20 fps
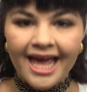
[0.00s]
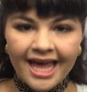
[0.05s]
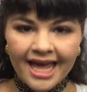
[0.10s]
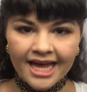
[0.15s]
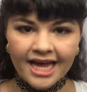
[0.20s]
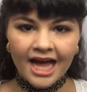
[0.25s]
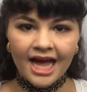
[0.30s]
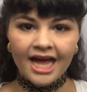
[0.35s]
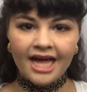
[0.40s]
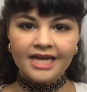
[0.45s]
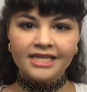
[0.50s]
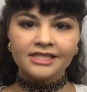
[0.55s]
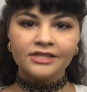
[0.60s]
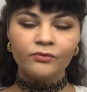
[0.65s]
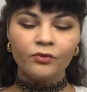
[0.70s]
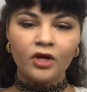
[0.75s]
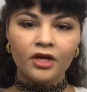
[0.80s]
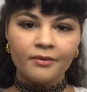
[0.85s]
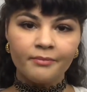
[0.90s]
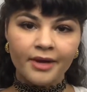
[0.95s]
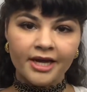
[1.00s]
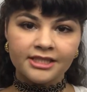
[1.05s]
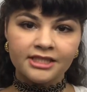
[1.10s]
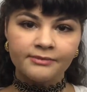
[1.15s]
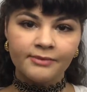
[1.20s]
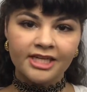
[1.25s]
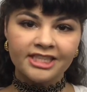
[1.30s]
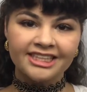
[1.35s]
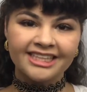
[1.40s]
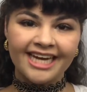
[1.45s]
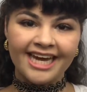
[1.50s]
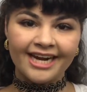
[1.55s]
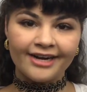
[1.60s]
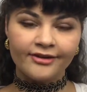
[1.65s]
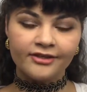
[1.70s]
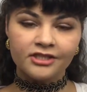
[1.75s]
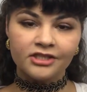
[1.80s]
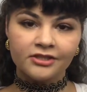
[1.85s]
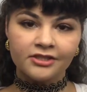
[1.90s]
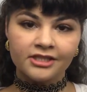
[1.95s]
Hey guys, and welcome back to my
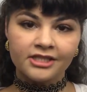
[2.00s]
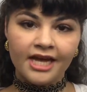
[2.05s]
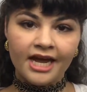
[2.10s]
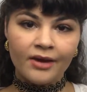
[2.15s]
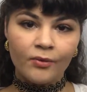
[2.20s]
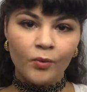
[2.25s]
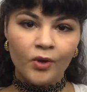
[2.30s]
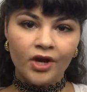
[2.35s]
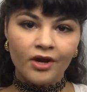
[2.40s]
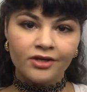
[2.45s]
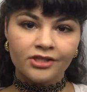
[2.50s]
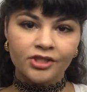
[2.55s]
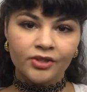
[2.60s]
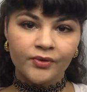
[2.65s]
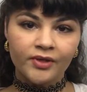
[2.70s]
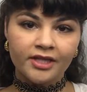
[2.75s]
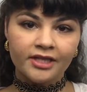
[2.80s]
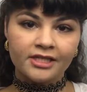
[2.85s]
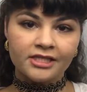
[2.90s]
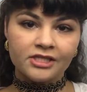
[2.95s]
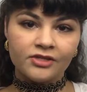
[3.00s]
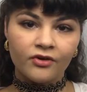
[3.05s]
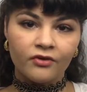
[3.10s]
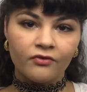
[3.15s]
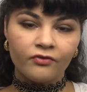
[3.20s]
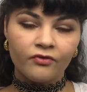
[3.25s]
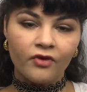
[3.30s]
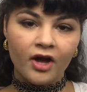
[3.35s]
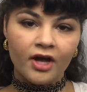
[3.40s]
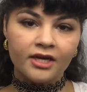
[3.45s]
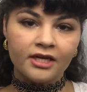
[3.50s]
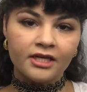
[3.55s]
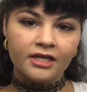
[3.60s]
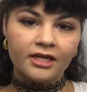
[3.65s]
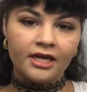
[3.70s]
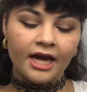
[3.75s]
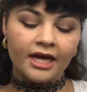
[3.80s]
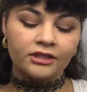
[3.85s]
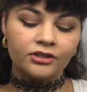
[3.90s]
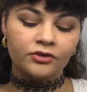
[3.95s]
channel. So today we are doing this fun,
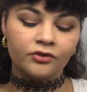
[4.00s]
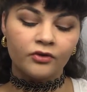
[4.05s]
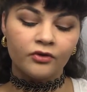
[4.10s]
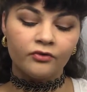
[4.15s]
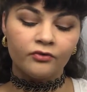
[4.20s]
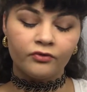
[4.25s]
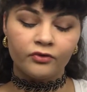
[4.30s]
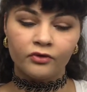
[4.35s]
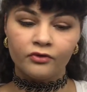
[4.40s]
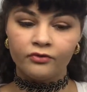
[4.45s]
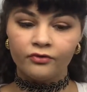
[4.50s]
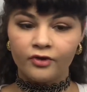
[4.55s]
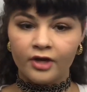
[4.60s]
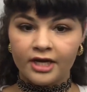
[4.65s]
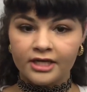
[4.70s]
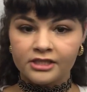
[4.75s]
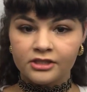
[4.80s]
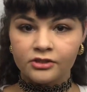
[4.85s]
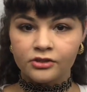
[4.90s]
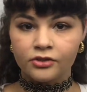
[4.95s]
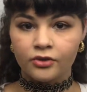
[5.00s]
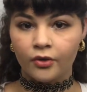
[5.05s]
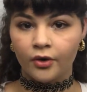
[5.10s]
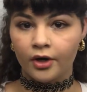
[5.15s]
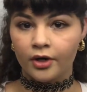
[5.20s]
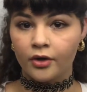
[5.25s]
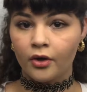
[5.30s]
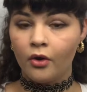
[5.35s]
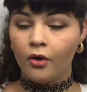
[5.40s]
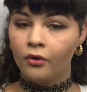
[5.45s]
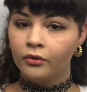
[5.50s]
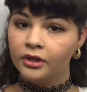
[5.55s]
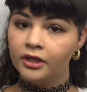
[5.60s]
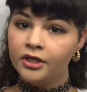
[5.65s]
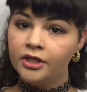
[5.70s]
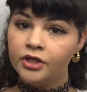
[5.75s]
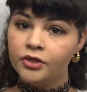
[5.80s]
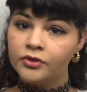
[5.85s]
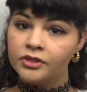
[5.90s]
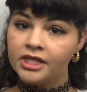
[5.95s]
natural, full face tutorial only
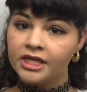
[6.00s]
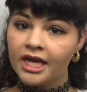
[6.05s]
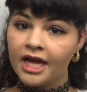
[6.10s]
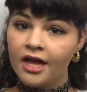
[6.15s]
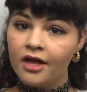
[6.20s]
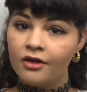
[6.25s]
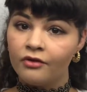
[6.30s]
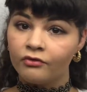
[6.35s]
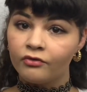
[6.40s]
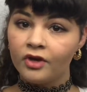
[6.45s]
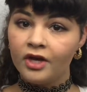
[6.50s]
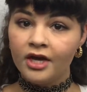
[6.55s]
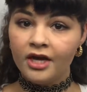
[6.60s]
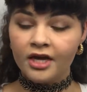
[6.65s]
using e.l.f.